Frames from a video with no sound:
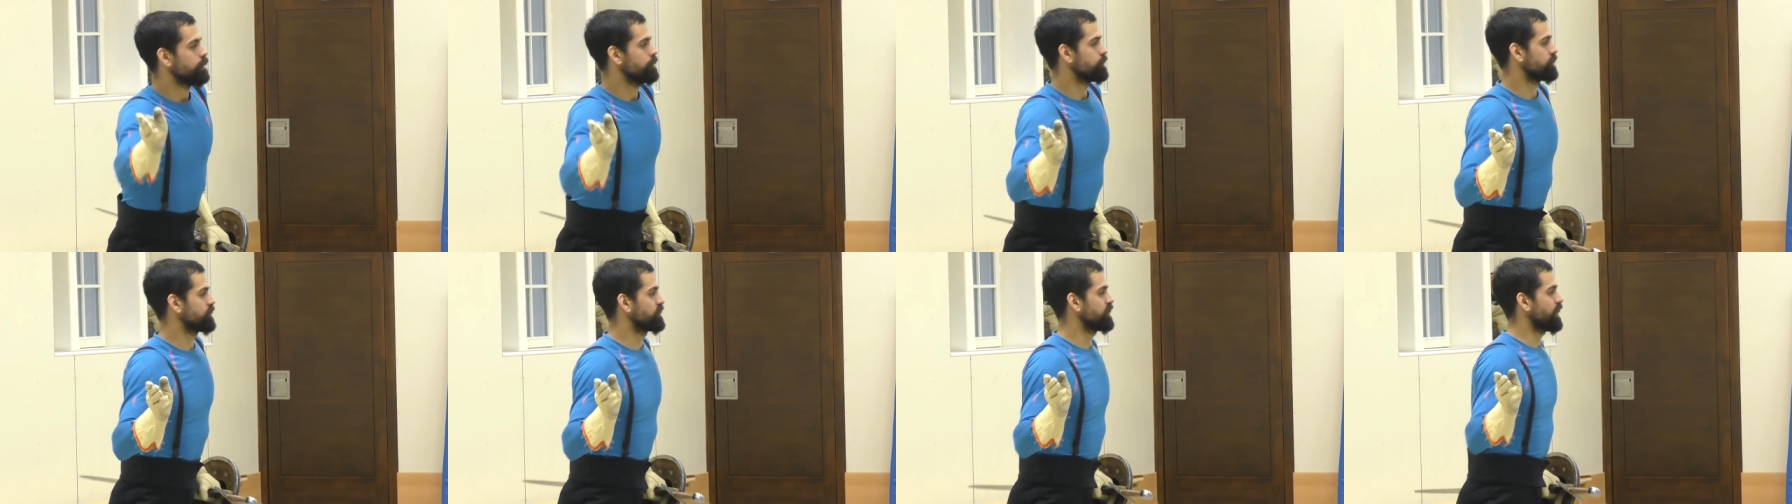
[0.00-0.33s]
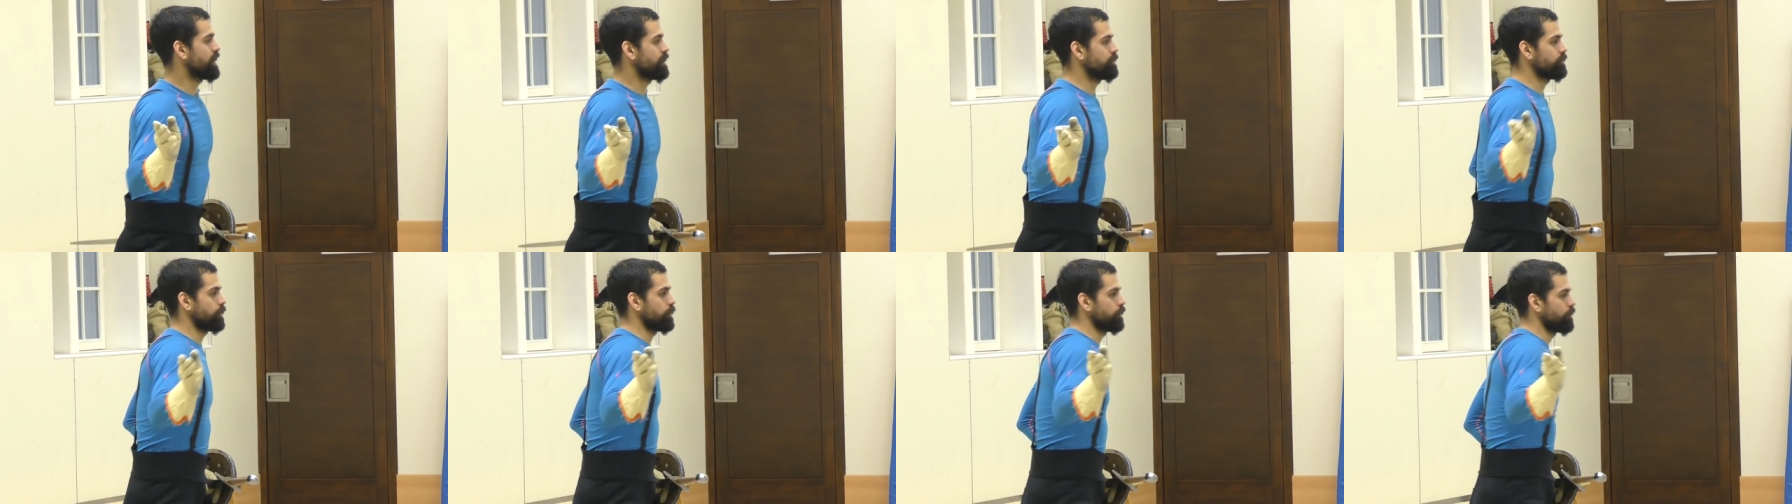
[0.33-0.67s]
you're
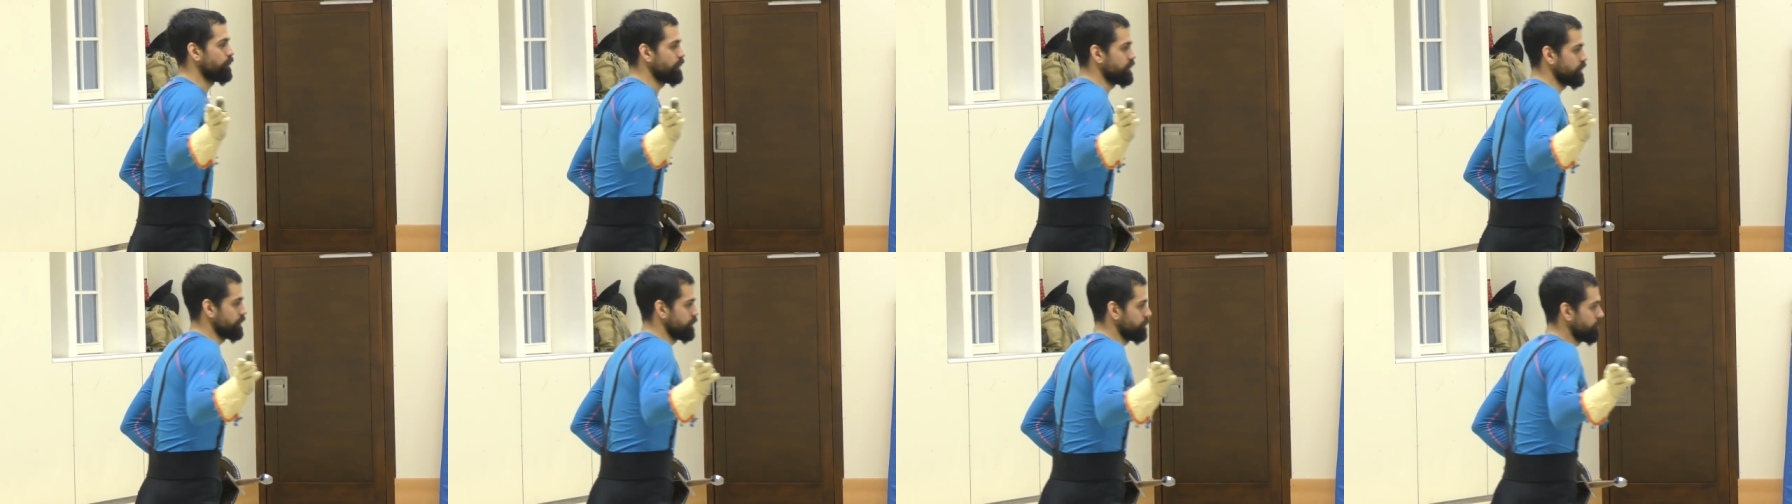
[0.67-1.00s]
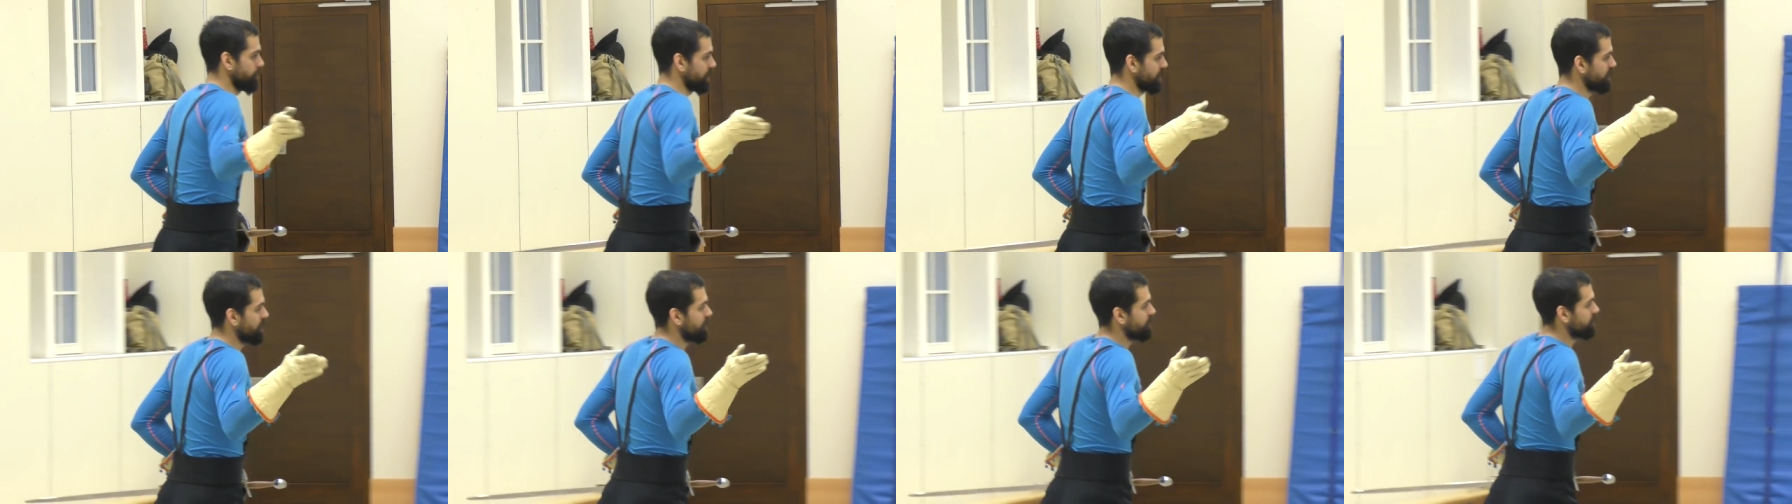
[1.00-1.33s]
safe
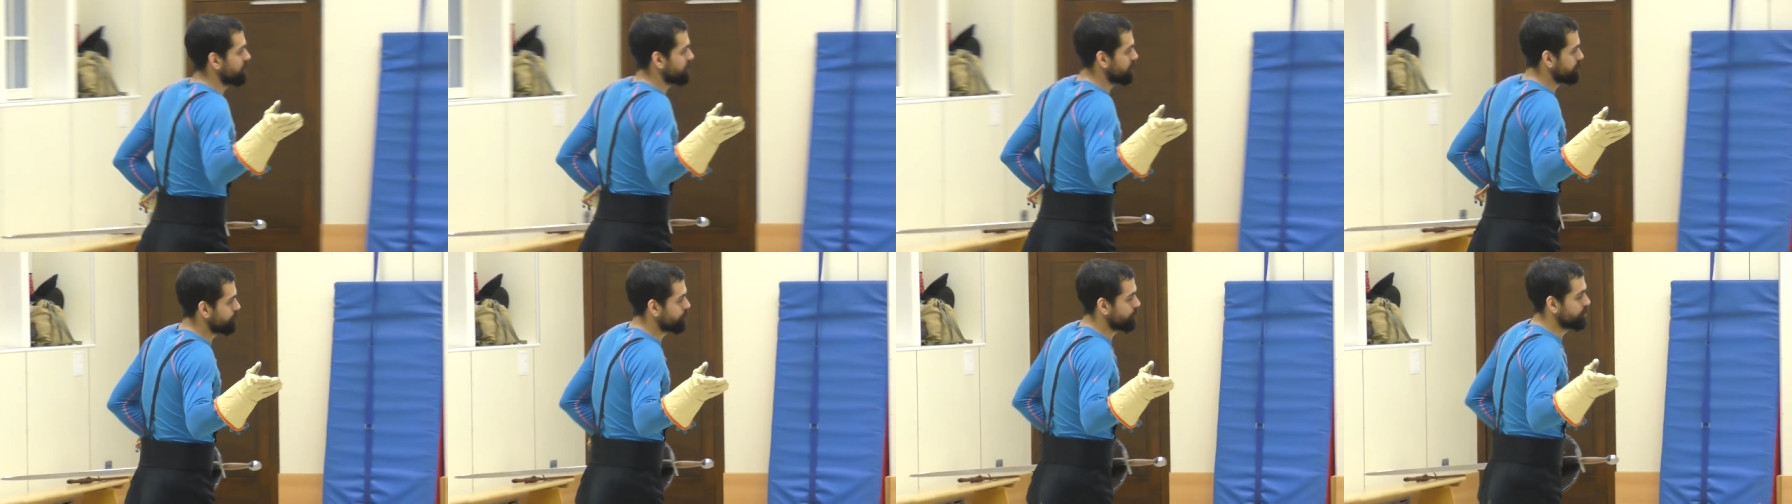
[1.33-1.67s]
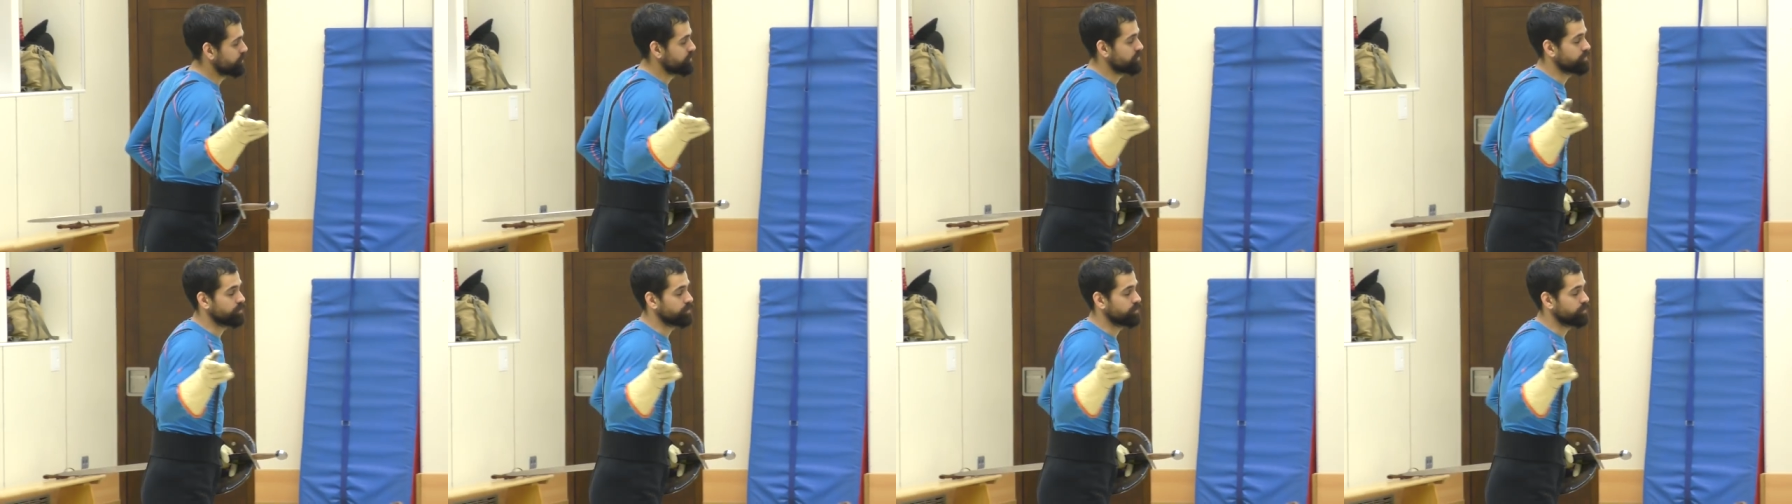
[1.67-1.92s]
from a penalty, for